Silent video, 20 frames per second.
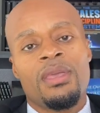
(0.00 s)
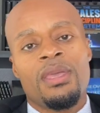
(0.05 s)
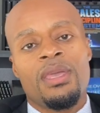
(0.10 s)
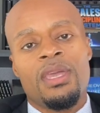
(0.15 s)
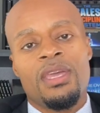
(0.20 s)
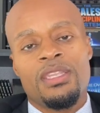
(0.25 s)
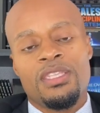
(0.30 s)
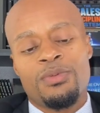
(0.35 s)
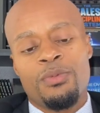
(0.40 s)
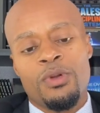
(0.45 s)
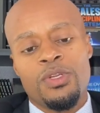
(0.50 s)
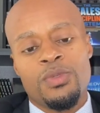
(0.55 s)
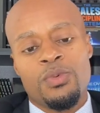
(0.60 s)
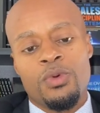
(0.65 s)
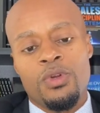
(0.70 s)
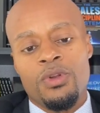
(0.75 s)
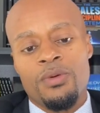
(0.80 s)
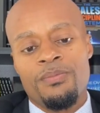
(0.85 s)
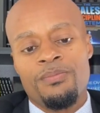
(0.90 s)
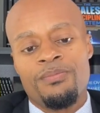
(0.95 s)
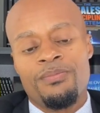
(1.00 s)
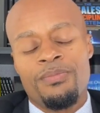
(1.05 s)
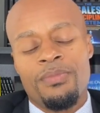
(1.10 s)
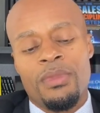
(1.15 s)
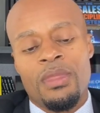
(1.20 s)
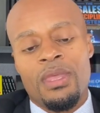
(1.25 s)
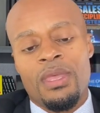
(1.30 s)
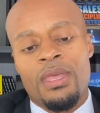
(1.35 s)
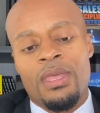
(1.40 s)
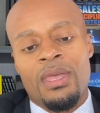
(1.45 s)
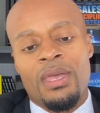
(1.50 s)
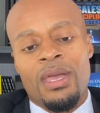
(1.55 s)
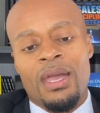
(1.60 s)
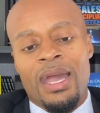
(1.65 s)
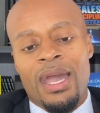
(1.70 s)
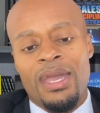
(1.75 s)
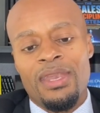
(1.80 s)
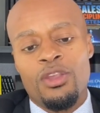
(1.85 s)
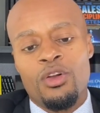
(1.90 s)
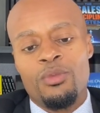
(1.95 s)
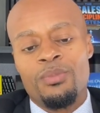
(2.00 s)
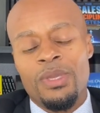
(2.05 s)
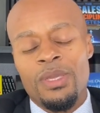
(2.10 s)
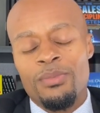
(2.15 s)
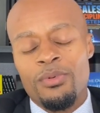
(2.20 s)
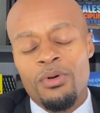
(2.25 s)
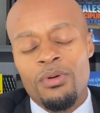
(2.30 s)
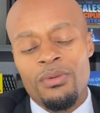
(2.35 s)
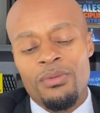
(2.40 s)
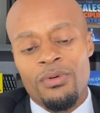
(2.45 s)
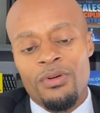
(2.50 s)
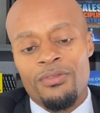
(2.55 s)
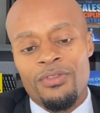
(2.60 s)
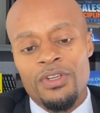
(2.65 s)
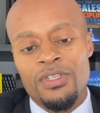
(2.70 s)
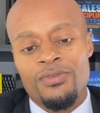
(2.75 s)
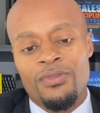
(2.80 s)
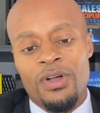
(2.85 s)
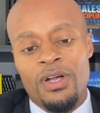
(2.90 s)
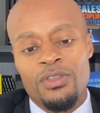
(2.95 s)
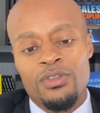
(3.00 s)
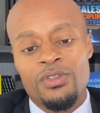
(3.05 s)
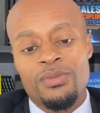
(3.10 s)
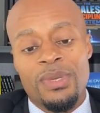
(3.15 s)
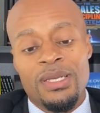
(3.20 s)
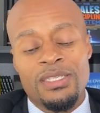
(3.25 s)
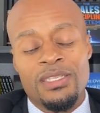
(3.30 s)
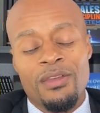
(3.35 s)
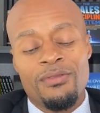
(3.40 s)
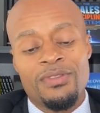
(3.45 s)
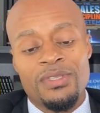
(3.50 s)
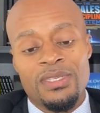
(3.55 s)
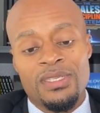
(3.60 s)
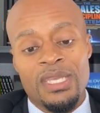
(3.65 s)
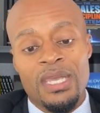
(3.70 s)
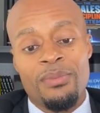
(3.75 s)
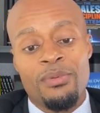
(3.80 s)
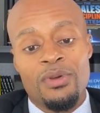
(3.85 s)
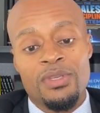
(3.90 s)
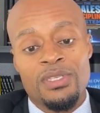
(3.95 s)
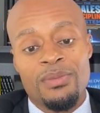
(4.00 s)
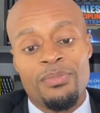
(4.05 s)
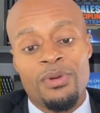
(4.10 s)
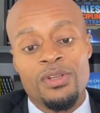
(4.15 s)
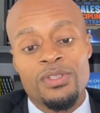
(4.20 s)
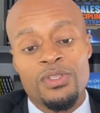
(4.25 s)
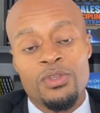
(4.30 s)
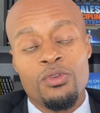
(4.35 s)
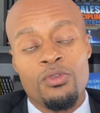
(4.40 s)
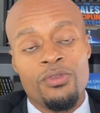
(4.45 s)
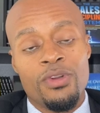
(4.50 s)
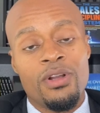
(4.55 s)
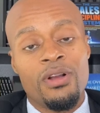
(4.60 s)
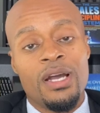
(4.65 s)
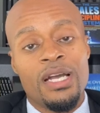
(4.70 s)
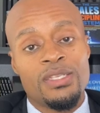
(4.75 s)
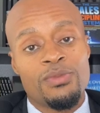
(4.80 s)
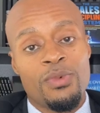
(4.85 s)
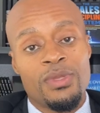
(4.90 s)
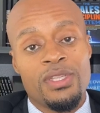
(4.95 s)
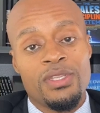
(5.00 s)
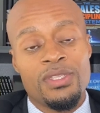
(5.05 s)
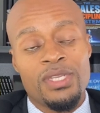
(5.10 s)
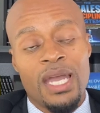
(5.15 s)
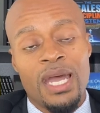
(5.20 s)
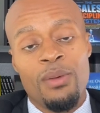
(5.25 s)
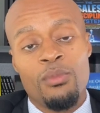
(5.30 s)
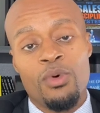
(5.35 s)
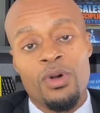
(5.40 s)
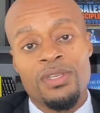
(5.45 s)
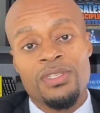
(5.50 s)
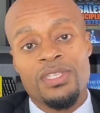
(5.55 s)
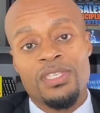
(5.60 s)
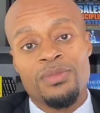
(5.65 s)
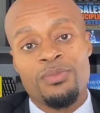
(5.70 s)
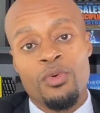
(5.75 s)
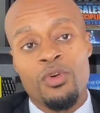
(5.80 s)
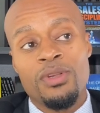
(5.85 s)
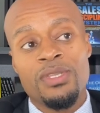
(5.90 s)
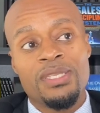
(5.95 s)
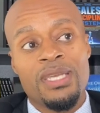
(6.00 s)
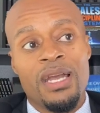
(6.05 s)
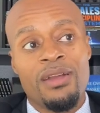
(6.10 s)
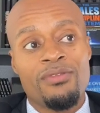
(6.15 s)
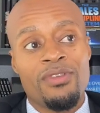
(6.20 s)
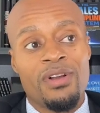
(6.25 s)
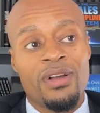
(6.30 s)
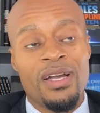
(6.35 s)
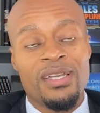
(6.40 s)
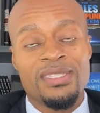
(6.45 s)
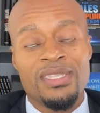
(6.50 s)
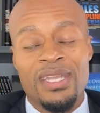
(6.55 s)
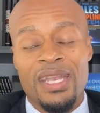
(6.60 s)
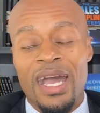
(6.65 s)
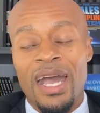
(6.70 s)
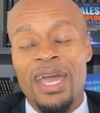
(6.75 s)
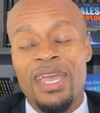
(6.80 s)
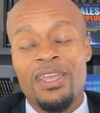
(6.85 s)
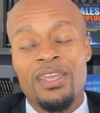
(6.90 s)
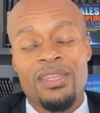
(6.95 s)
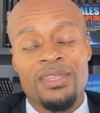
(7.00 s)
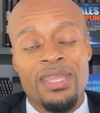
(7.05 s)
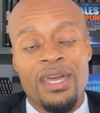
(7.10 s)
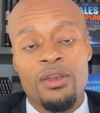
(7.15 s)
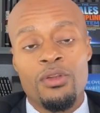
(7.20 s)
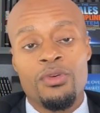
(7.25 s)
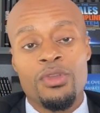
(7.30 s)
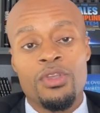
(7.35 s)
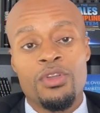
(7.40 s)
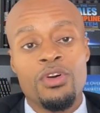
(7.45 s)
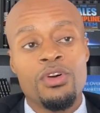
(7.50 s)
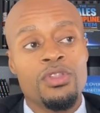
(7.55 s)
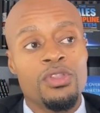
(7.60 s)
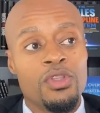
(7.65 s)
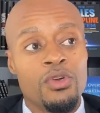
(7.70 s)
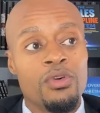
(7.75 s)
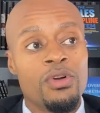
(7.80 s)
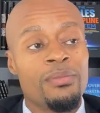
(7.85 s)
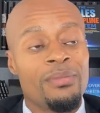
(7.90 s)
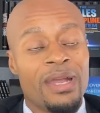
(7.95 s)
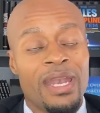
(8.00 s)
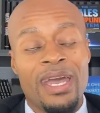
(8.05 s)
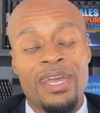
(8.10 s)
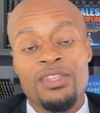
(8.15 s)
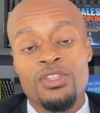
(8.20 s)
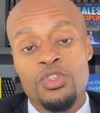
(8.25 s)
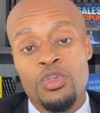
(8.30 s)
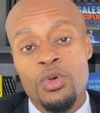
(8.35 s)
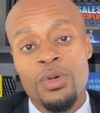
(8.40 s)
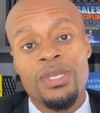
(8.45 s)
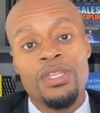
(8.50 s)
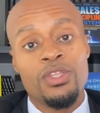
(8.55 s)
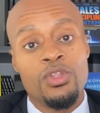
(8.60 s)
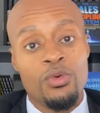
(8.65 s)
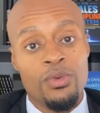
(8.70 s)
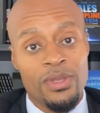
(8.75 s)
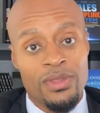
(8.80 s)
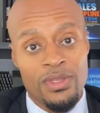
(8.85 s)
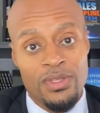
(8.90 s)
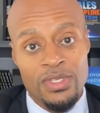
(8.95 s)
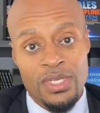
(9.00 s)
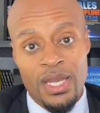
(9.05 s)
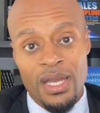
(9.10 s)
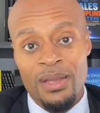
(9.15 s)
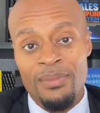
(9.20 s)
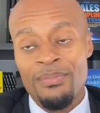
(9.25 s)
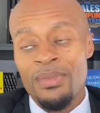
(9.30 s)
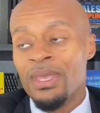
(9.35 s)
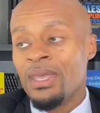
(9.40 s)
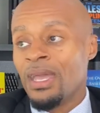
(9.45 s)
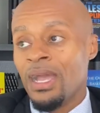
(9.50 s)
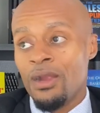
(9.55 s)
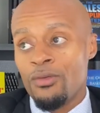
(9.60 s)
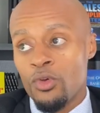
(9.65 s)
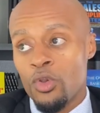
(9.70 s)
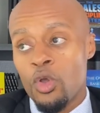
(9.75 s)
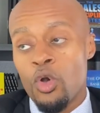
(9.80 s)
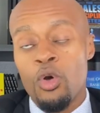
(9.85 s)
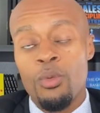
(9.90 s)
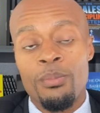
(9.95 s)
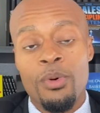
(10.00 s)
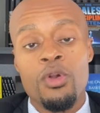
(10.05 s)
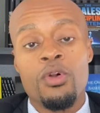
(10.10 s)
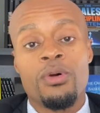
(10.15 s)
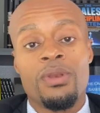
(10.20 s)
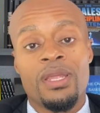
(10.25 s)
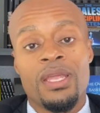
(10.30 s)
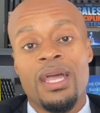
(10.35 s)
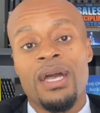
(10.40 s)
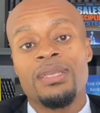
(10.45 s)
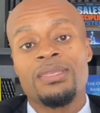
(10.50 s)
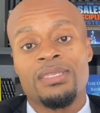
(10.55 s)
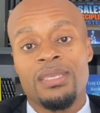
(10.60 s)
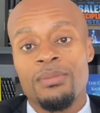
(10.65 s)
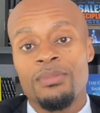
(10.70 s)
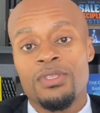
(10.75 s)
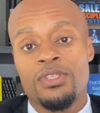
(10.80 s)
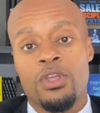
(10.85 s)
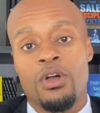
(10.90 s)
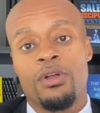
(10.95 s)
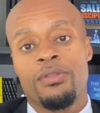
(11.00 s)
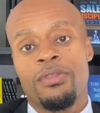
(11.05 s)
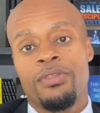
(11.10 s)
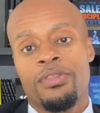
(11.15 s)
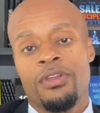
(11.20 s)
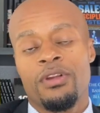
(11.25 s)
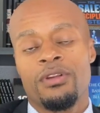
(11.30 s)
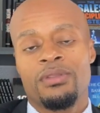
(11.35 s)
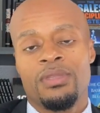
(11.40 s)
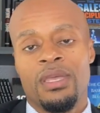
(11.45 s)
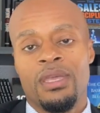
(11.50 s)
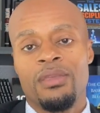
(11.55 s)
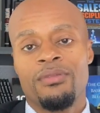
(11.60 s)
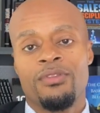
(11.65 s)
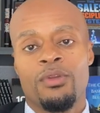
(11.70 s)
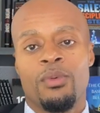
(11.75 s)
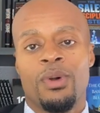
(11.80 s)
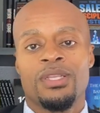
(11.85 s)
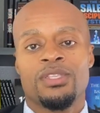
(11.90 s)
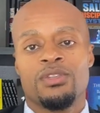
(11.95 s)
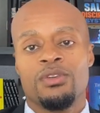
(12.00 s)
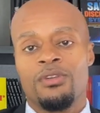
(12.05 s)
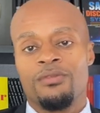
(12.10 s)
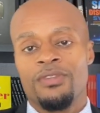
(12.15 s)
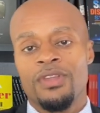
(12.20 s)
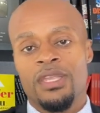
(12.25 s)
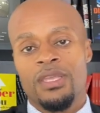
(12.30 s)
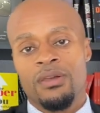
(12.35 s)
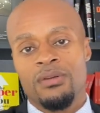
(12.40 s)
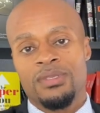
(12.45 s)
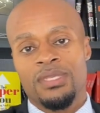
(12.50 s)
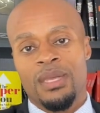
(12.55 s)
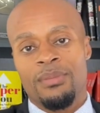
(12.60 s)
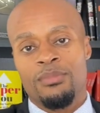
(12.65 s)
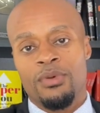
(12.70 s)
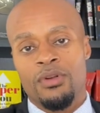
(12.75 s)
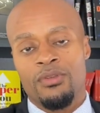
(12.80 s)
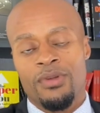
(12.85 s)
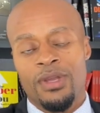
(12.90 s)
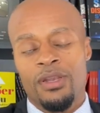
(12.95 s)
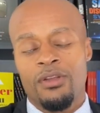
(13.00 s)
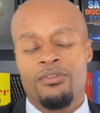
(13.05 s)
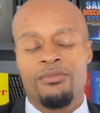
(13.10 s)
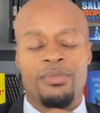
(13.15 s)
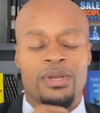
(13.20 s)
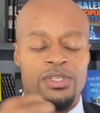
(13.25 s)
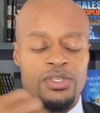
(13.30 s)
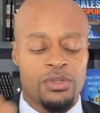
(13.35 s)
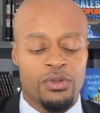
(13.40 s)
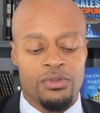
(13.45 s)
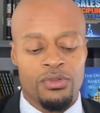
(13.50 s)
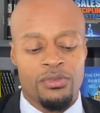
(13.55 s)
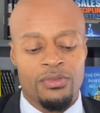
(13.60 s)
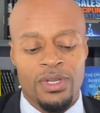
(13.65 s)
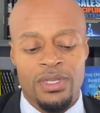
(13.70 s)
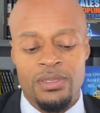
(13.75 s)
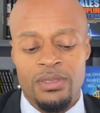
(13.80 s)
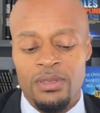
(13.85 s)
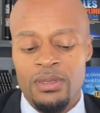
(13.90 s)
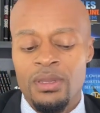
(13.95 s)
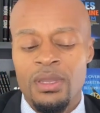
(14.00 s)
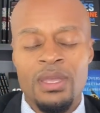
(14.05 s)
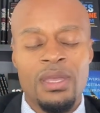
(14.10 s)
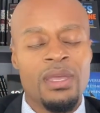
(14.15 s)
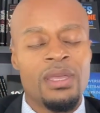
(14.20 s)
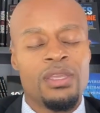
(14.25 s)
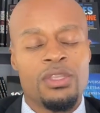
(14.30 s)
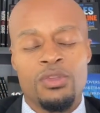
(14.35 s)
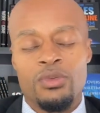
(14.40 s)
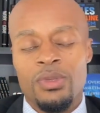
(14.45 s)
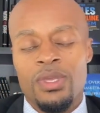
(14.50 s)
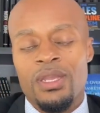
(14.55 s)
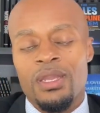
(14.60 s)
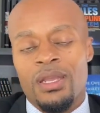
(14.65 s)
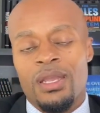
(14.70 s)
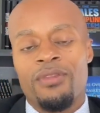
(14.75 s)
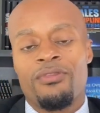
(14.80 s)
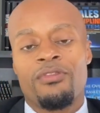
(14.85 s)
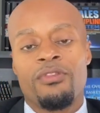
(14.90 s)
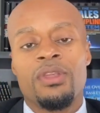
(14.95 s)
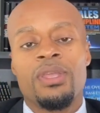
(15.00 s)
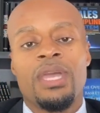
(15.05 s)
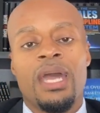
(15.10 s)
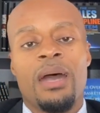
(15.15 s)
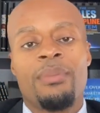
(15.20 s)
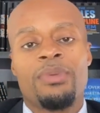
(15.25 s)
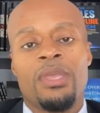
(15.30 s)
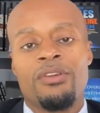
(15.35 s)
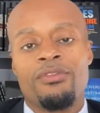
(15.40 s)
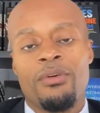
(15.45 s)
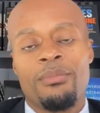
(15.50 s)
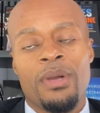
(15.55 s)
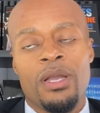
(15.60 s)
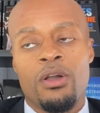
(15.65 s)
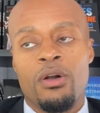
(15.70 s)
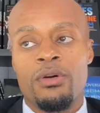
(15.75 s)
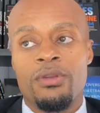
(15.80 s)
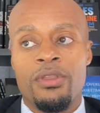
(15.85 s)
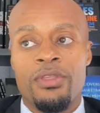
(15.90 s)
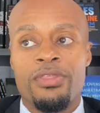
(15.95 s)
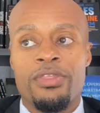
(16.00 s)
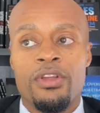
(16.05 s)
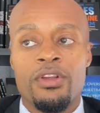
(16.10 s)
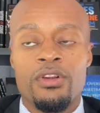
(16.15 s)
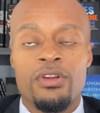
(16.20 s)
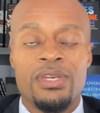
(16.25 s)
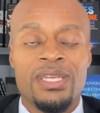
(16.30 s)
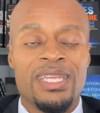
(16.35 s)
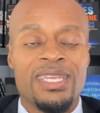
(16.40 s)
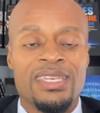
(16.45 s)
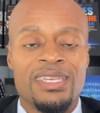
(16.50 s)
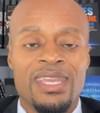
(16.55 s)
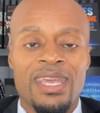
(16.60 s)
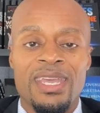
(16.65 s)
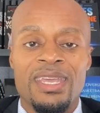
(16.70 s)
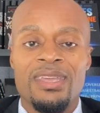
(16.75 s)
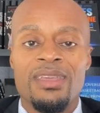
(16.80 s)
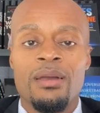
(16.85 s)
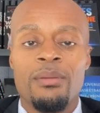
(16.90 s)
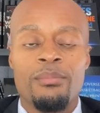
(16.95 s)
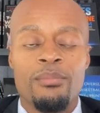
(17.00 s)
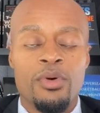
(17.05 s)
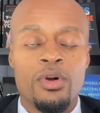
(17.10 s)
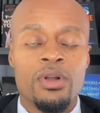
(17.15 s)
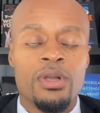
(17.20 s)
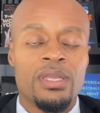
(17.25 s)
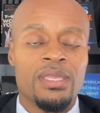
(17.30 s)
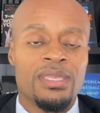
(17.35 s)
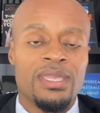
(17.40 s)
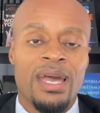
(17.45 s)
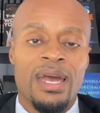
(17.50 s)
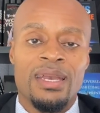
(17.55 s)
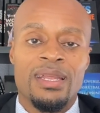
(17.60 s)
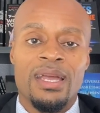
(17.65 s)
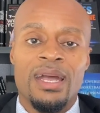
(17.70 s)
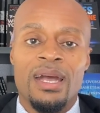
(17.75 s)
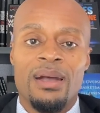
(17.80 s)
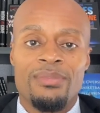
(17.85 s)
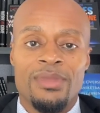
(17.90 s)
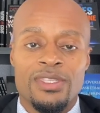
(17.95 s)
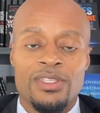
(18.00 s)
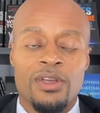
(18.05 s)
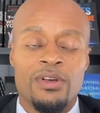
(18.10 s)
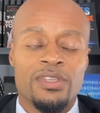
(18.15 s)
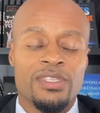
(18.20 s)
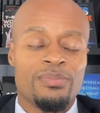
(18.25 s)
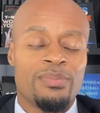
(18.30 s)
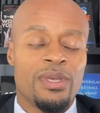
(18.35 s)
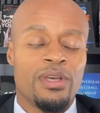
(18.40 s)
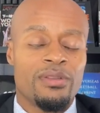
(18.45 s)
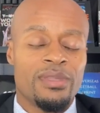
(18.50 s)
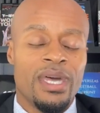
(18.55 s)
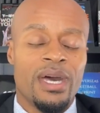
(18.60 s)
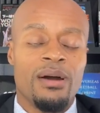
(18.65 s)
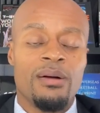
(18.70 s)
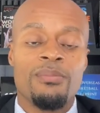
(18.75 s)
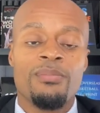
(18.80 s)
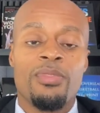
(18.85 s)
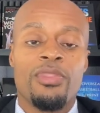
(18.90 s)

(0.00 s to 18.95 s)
In the sports world, I know people, well, first of all, I use myself as an example as a person who realized what the job was in sports. I realized that I not only could do it, but I enjoyed doing the job. I wrote a whole book on the concept. It's called The Third Day. If you're watching on videos, that book right over my shoulder right there, you can get a free copy of it by going to thirddaybook.com. That's all spelled out,